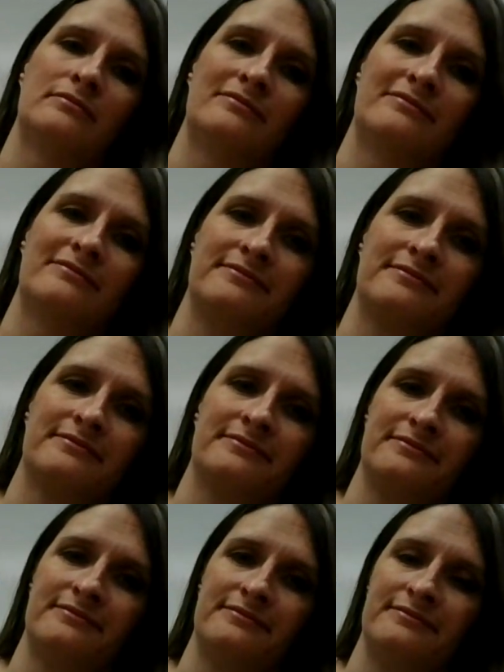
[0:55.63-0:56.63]

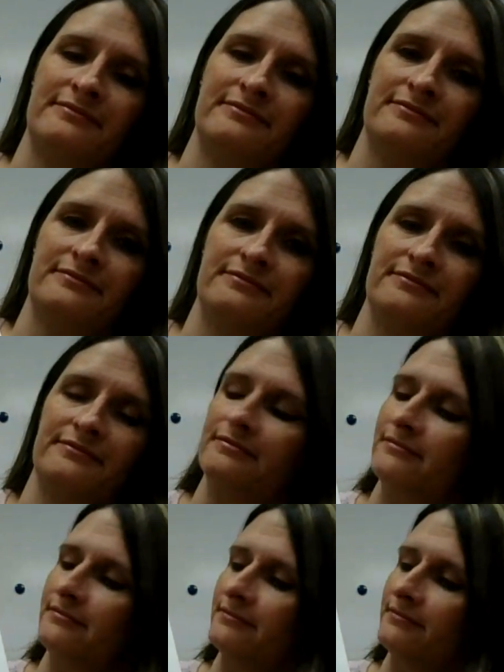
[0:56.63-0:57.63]

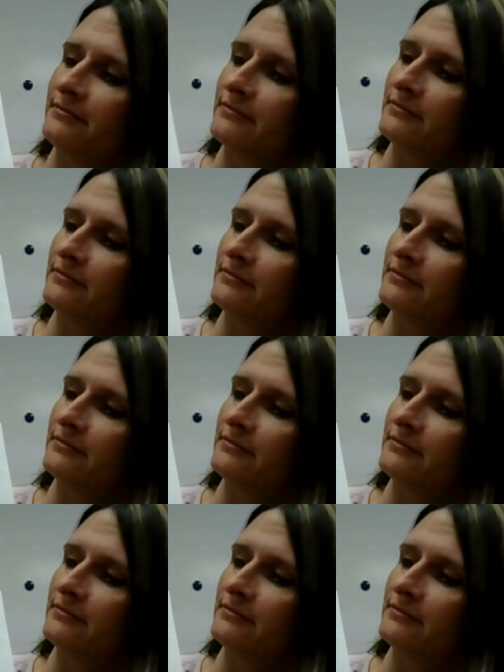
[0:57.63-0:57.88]
Nobody speaks.